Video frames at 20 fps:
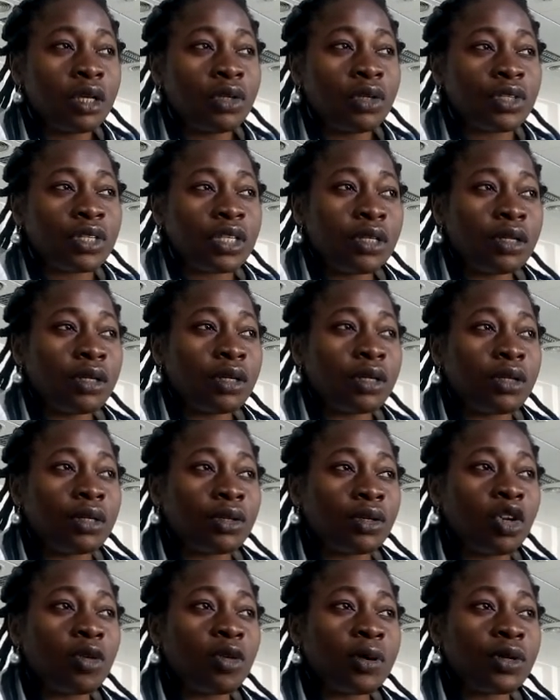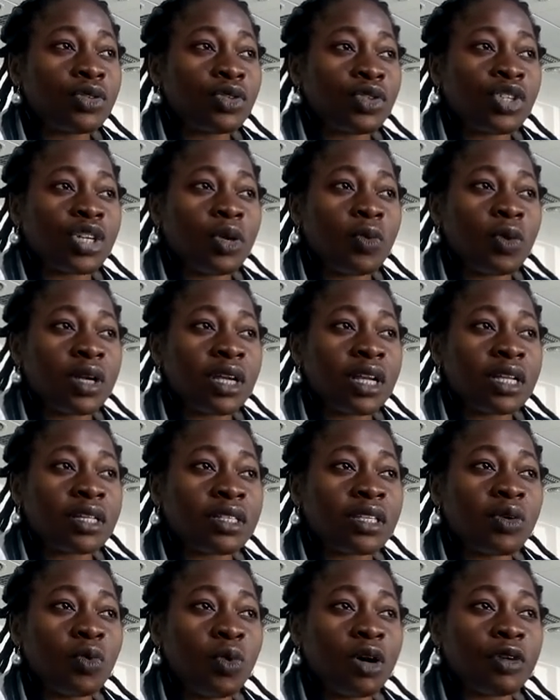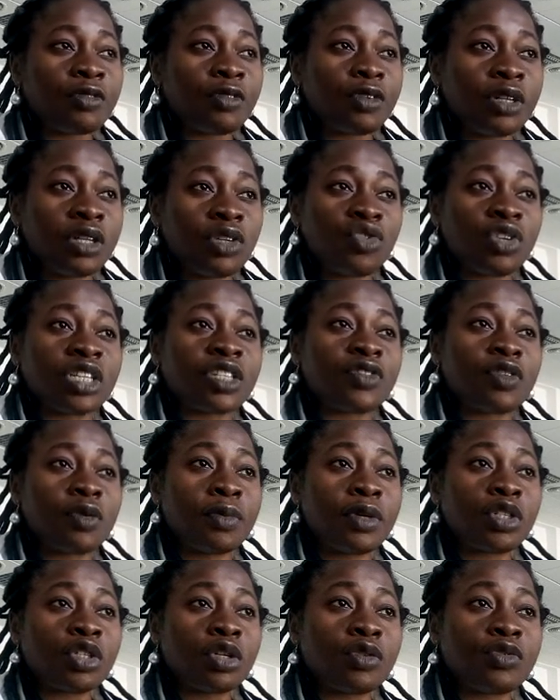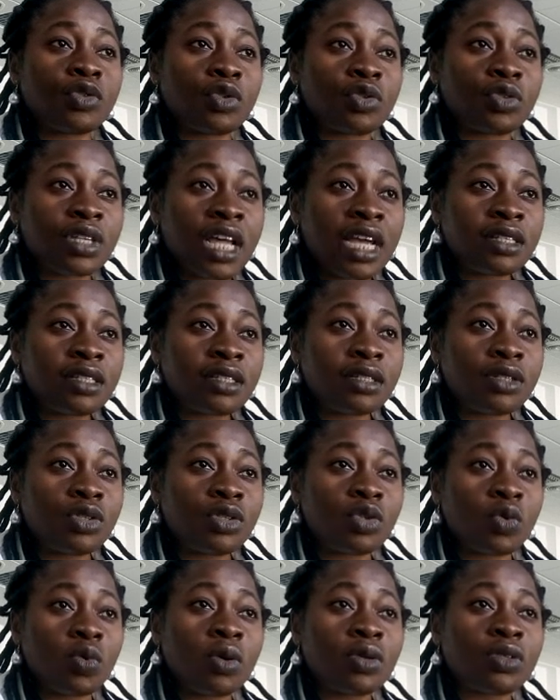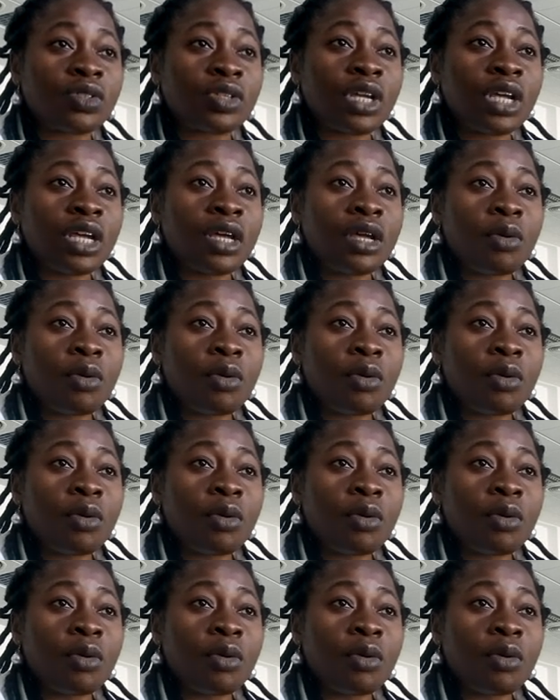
You see, global social workers, they work for the transformation of societies towards